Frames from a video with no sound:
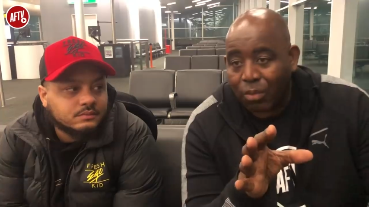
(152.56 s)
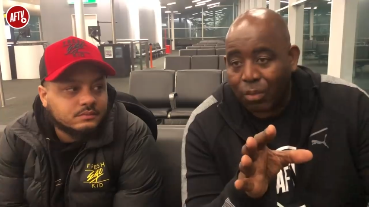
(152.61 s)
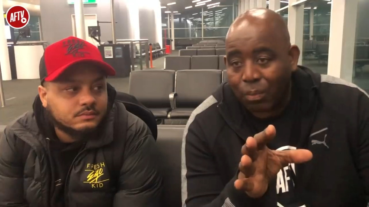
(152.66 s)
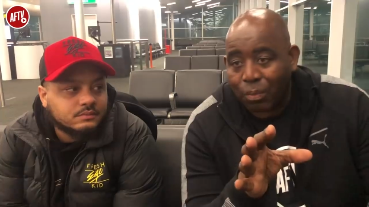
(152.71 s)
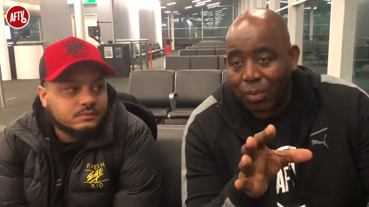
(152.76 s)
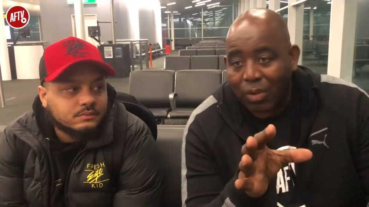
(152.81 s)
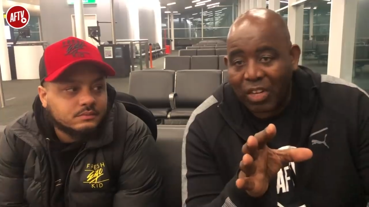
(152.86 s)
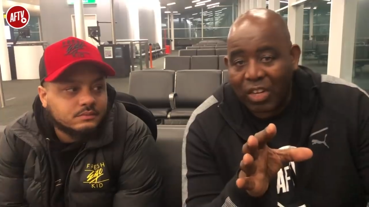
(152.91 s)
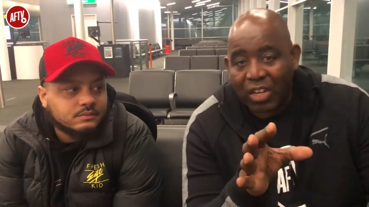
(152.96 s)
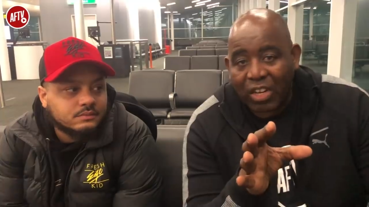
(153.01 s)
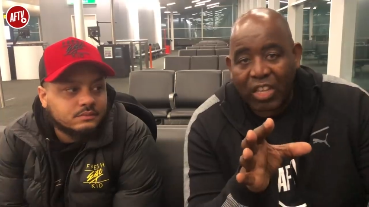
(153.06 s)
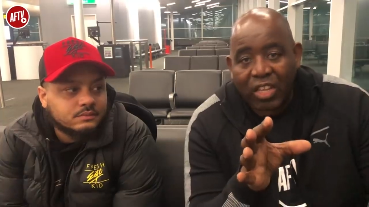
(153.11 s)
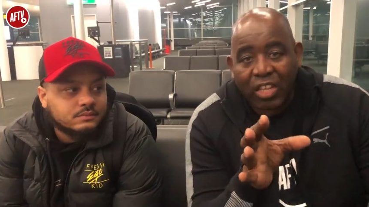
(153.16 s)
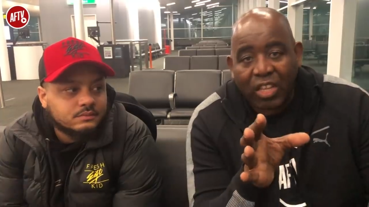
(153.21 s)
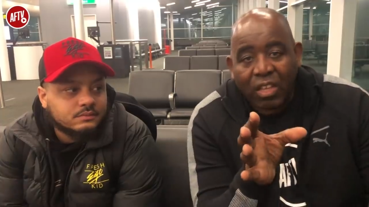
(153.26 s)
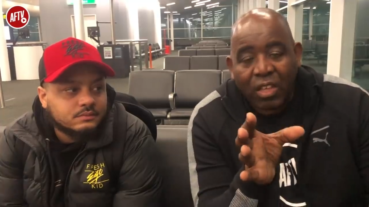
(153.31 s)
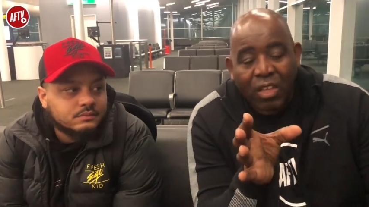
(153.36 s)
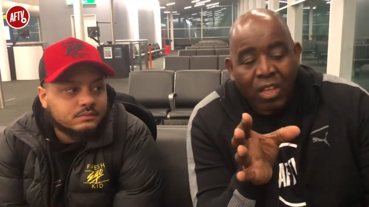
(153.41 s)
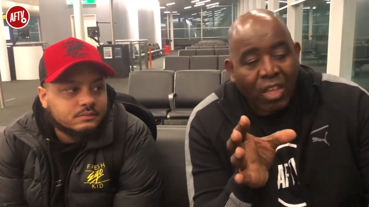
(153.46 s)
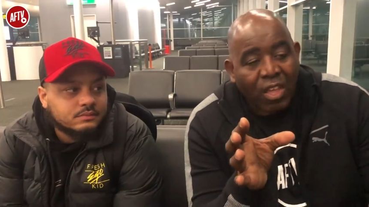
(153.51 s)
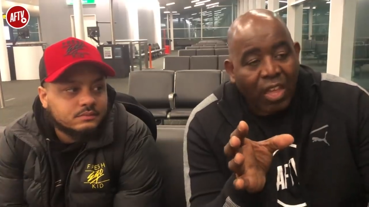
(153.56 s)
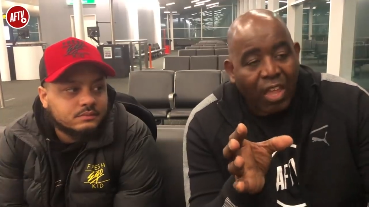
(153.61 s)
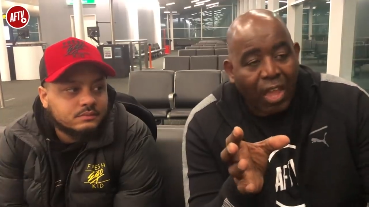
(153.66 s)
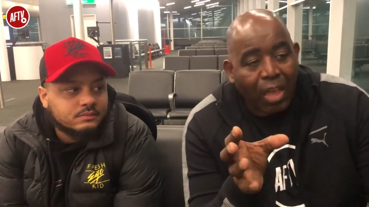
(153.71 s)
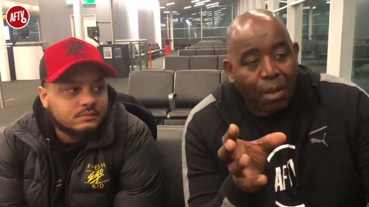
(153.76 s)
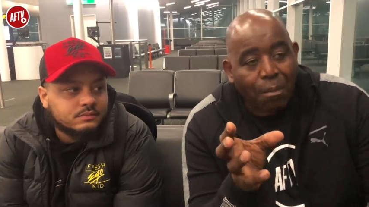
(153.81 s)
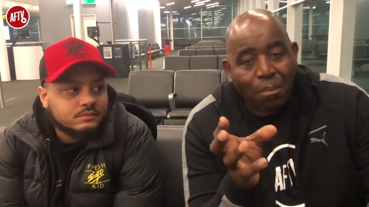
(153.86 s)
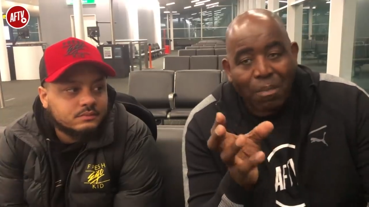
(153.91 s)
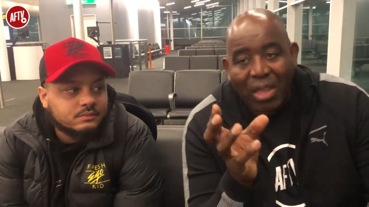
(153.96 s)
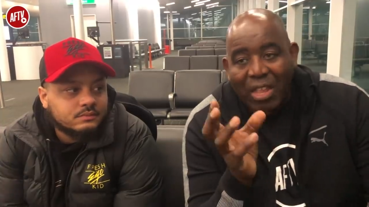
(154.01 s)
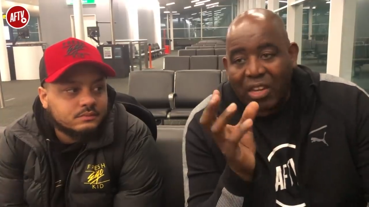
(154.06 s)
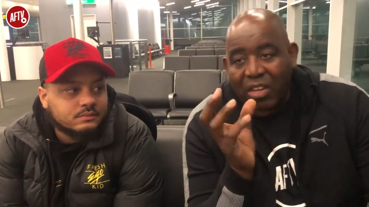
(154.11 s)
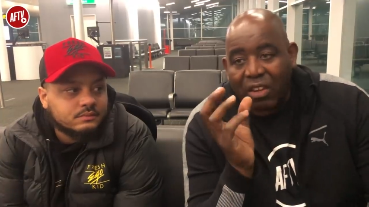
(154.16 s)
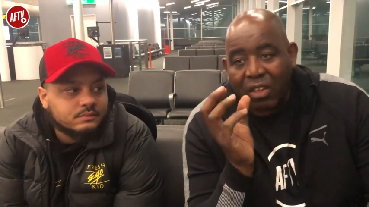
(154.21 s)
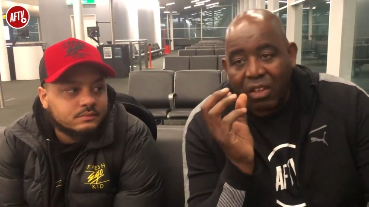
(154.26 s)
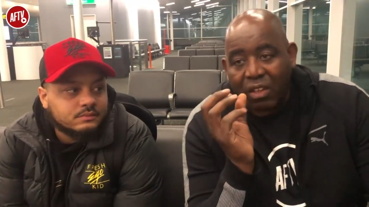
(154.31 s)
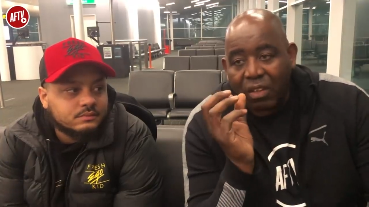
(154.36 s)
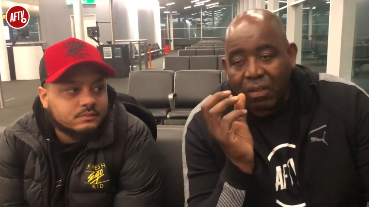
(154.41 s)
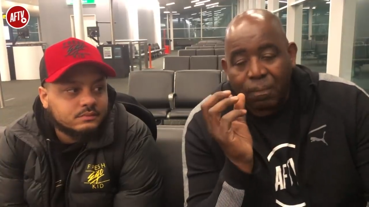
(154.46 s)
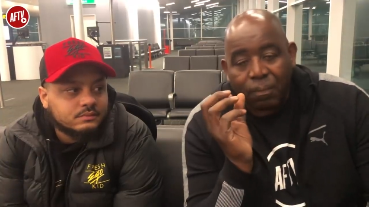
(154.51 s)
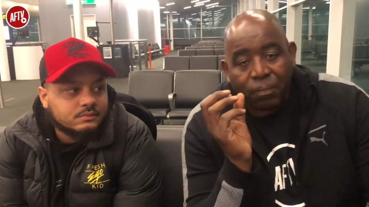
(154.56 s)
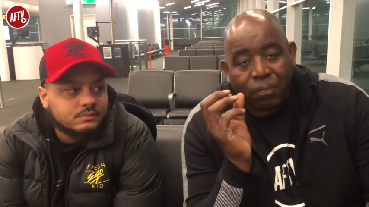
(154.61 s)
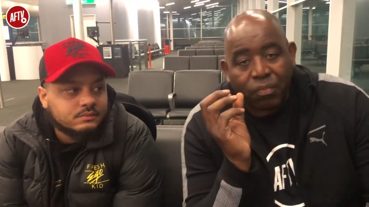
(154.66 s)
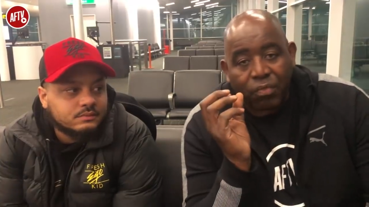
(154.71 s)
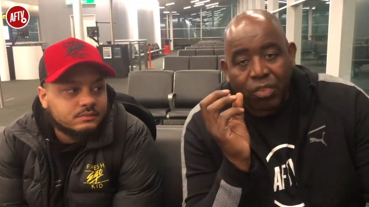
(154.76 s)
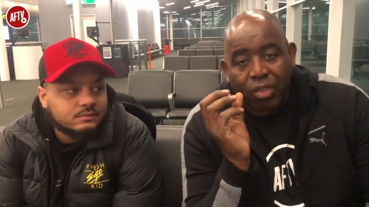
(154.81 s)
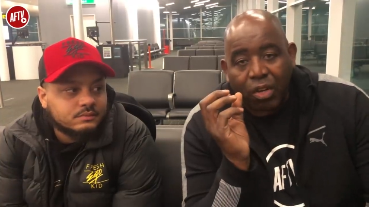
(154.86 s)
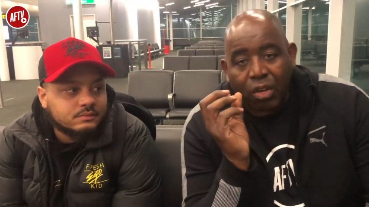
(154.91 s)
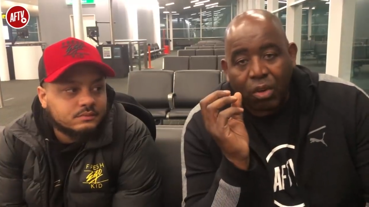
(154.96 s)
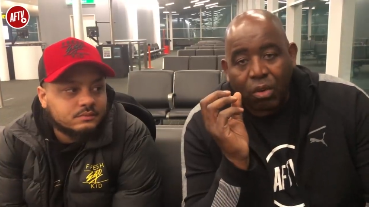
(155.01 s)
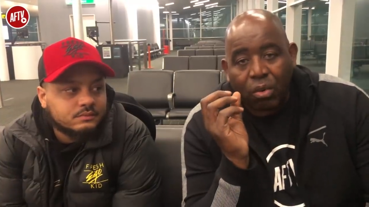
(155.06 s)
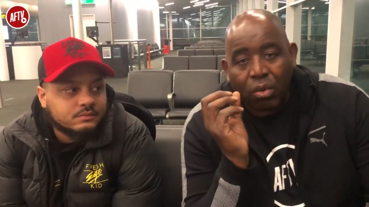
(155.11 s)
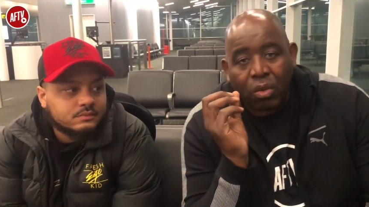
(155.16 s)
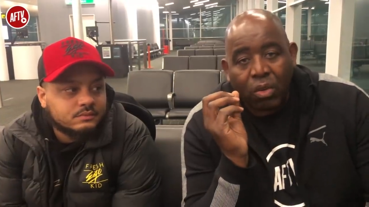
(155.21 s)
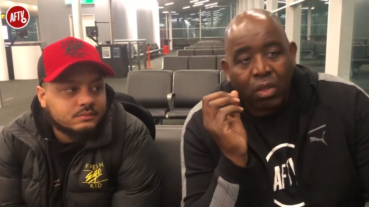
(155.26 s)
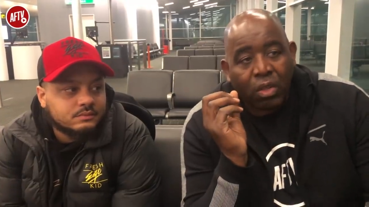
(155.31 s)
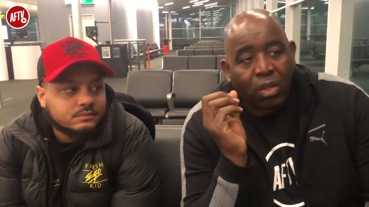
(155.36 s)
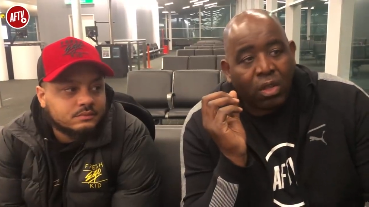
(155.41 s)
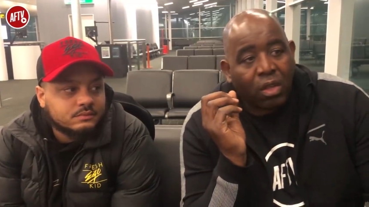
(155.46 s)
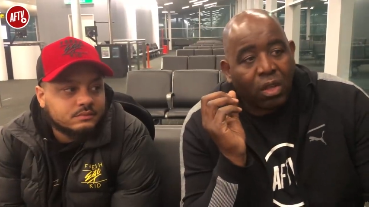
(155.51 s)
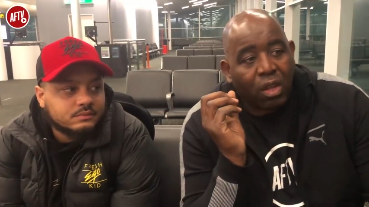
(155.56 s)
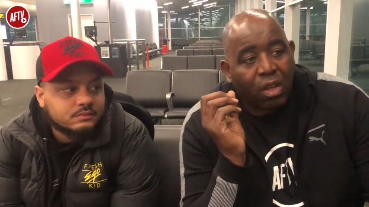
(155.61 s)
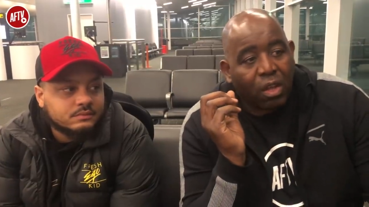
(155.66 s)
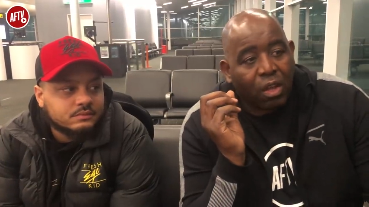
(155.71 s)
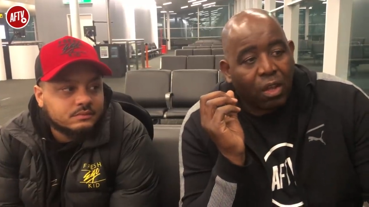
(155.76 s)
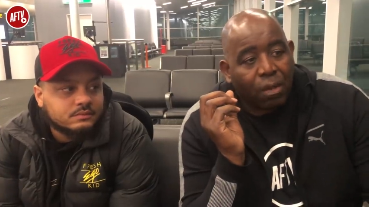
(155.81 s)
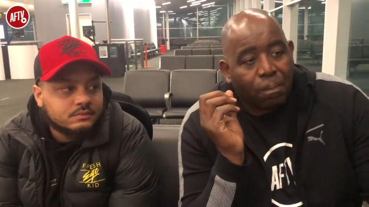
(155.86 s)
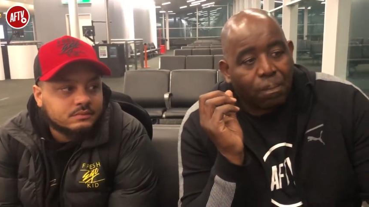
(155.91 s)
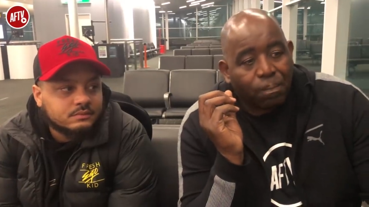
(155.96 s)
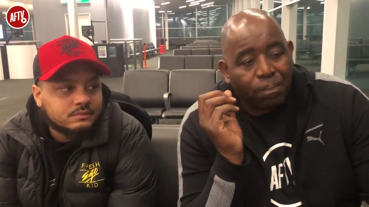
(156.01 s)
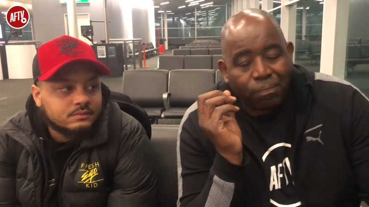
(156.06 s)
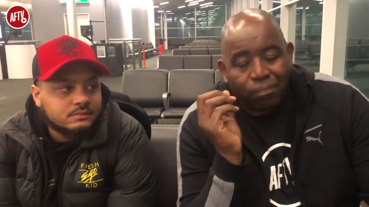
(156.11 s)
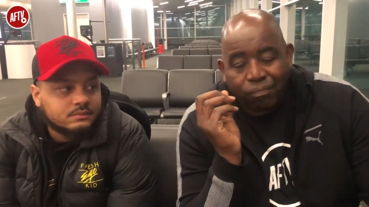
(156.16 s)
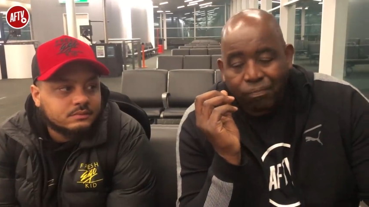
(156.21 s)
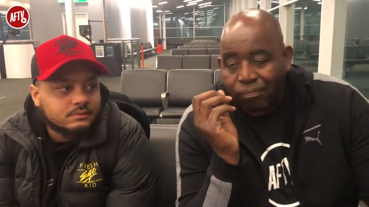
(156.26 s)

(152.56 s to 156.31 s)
Speaker 1: completely. It meant that, you know, um,